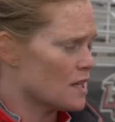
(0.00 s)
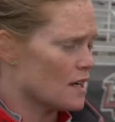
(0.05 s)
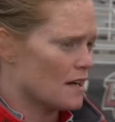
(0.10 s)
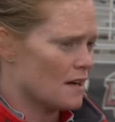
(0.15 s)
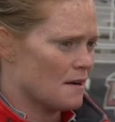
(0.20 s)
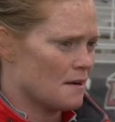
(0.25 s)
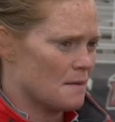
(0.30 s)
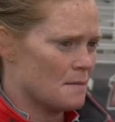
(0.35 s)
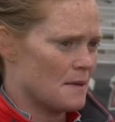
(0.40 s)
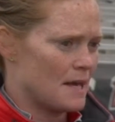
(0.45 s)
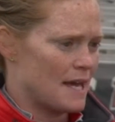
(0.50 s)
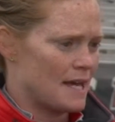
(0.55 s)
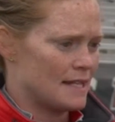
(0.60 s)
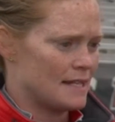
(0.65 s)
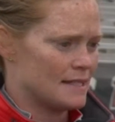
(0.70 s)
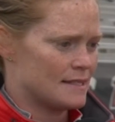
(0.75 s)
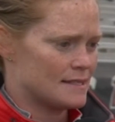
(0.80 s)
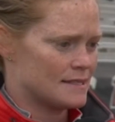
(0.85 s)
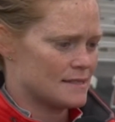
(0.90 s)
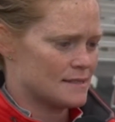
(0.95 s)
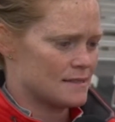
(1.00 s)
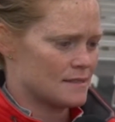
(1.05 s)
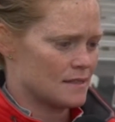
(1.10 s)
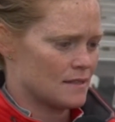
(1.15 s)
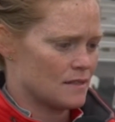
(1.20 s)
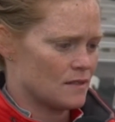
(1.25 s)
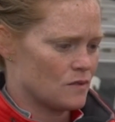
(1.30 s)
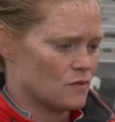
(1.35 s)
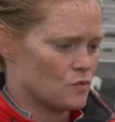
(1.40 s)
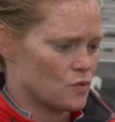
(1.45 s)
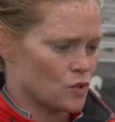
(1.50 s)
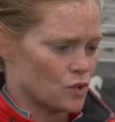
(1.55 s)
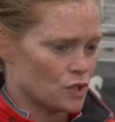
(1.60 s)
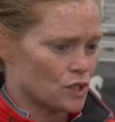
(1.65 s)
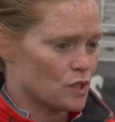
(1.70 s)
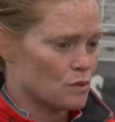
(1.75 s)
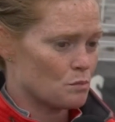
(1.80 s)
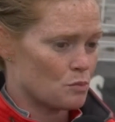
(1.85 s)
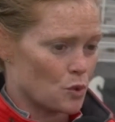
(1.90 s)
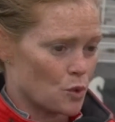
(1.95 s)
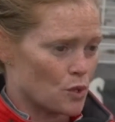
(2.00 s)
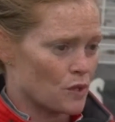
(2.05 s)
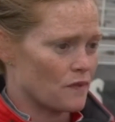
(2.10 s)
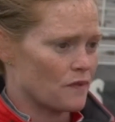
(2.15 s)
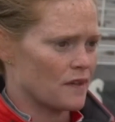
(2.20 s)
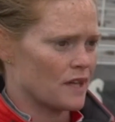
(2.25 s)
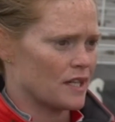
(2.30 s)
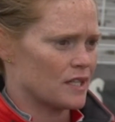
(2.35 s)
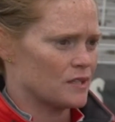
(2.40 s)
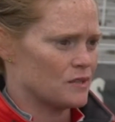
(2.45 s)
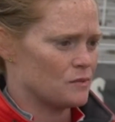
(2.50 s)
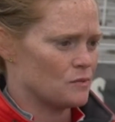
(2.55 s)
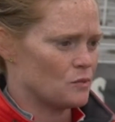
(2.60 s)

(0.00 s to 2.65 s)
and it's really important that